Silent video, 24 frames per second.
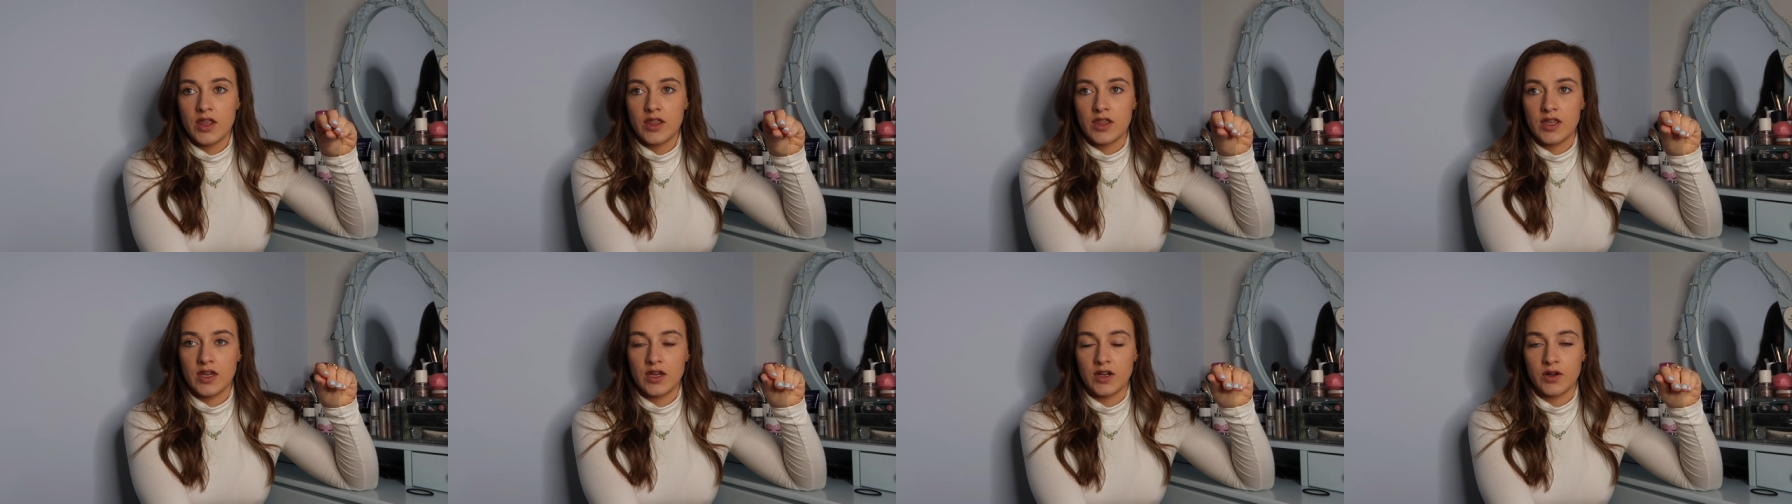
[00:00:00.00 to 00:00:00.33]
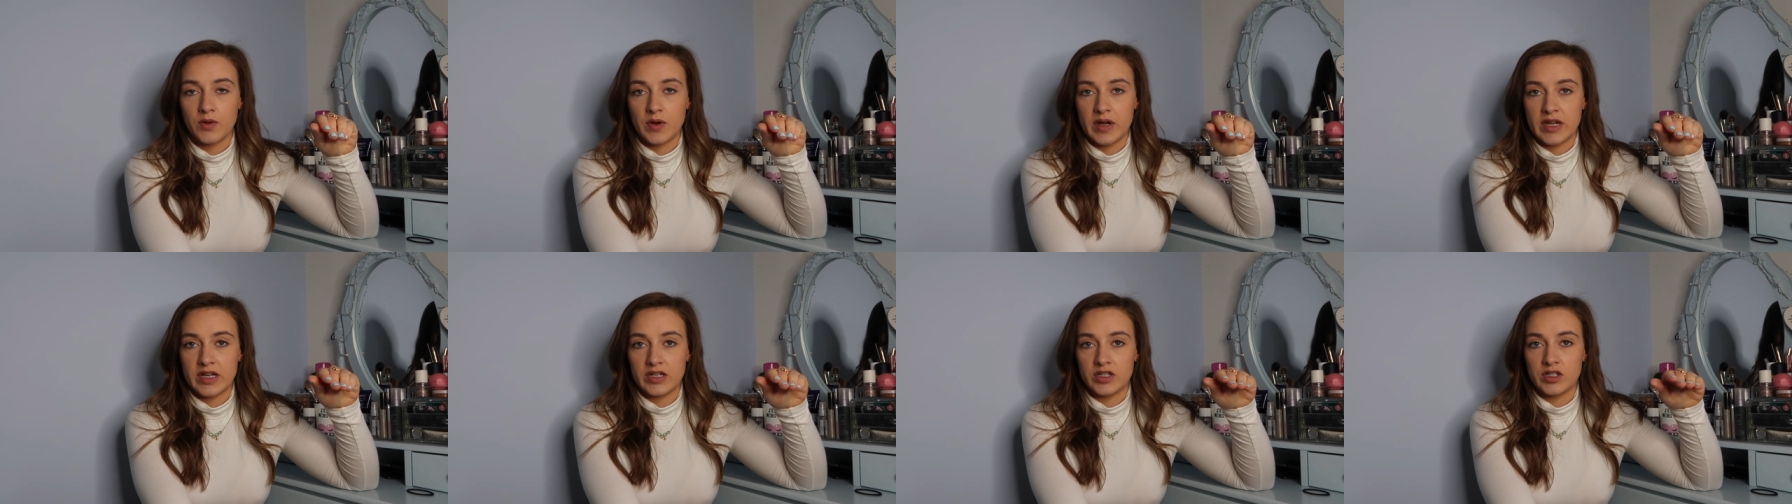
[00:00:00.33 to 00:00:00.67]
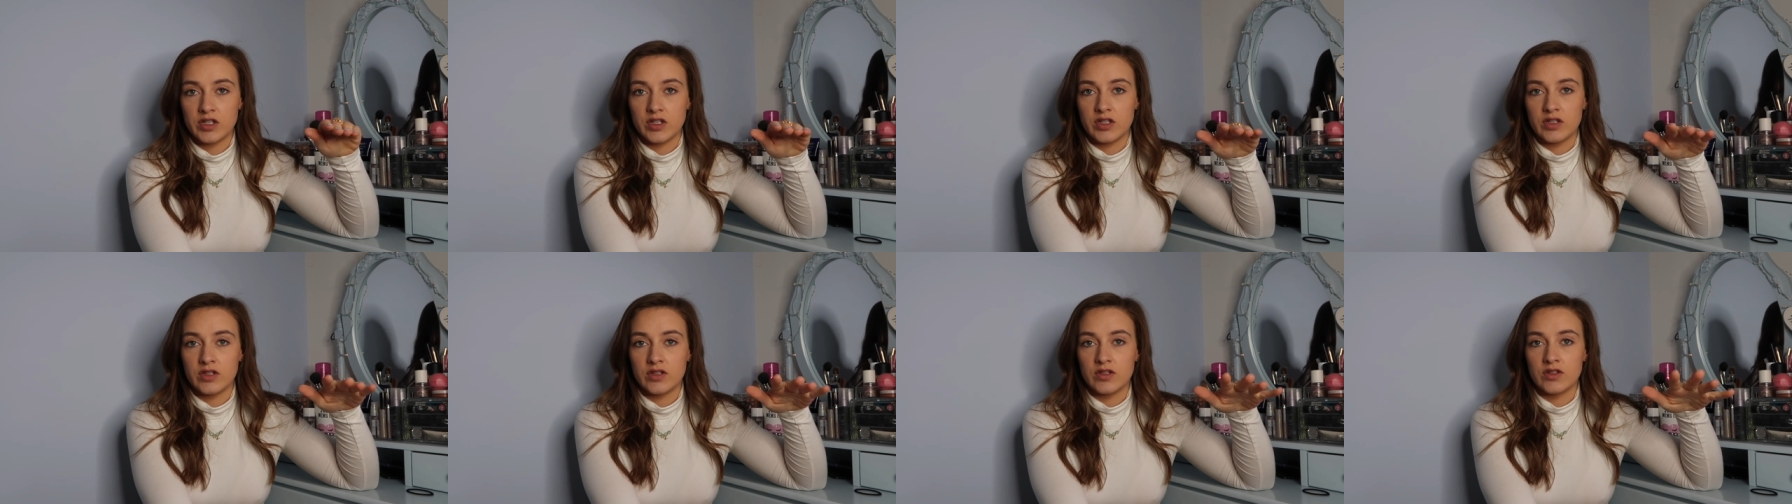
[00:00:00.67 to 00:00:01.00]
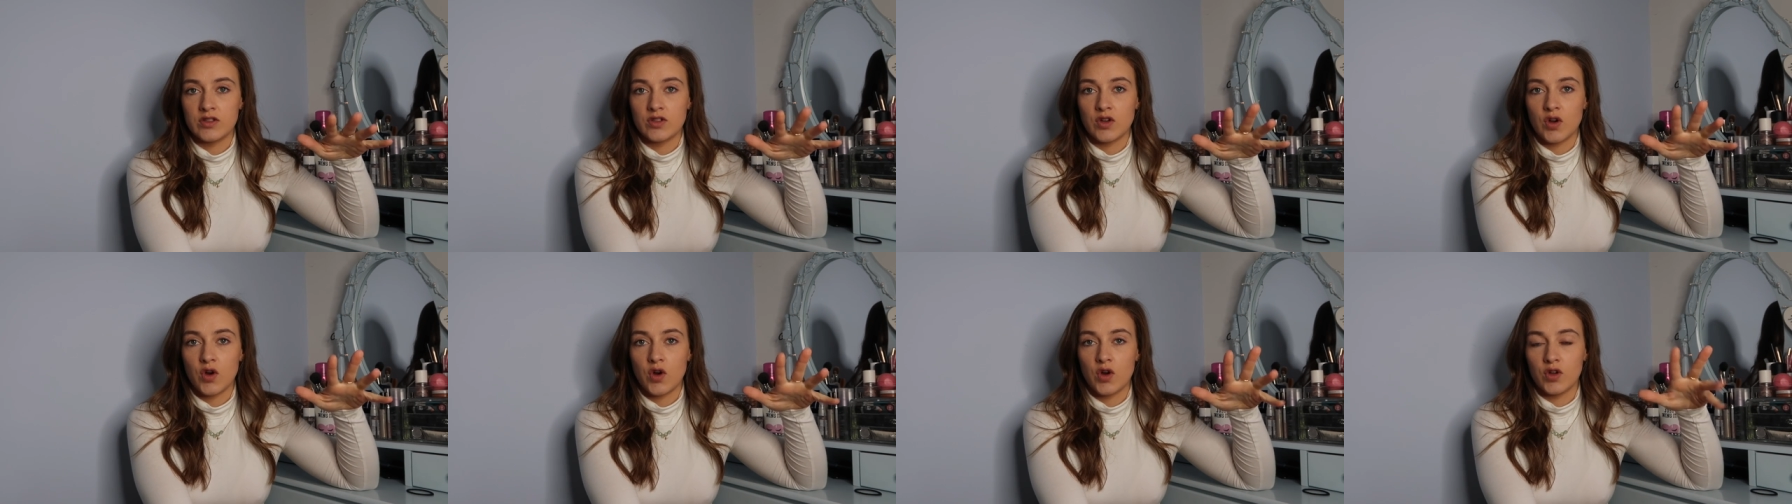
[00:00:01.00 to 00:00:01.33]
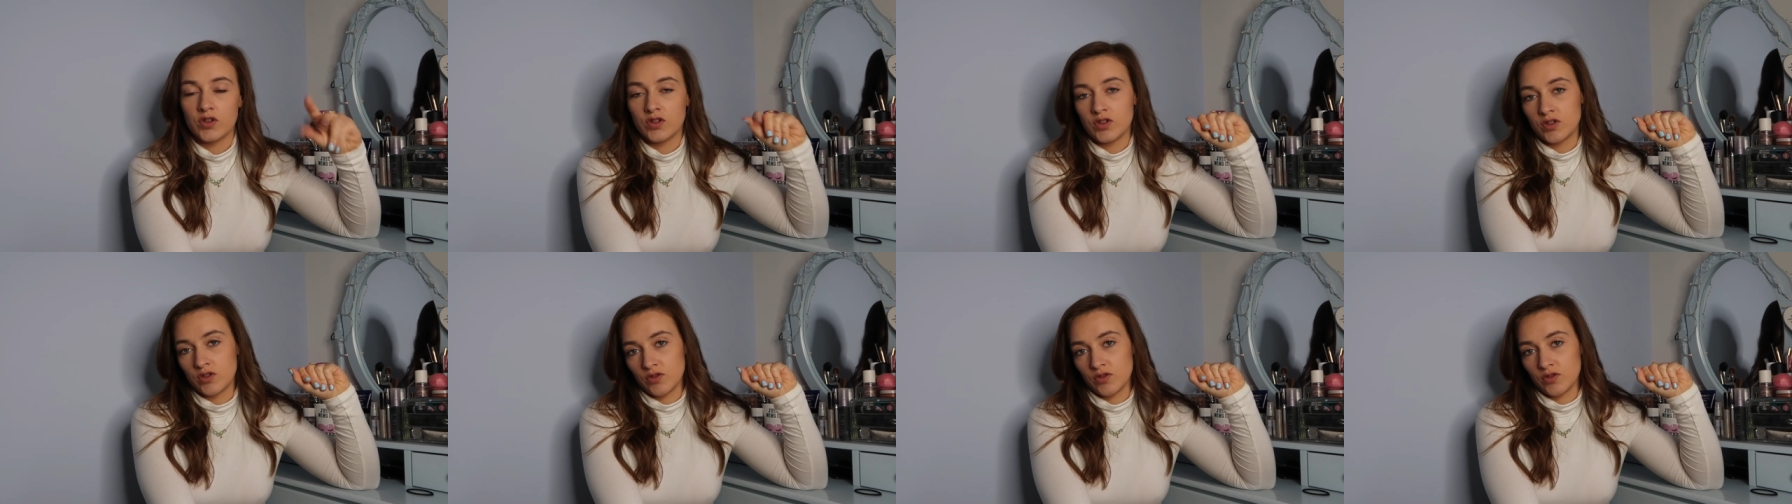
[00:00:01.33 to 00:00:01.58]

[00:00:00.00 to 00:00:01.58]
the equations on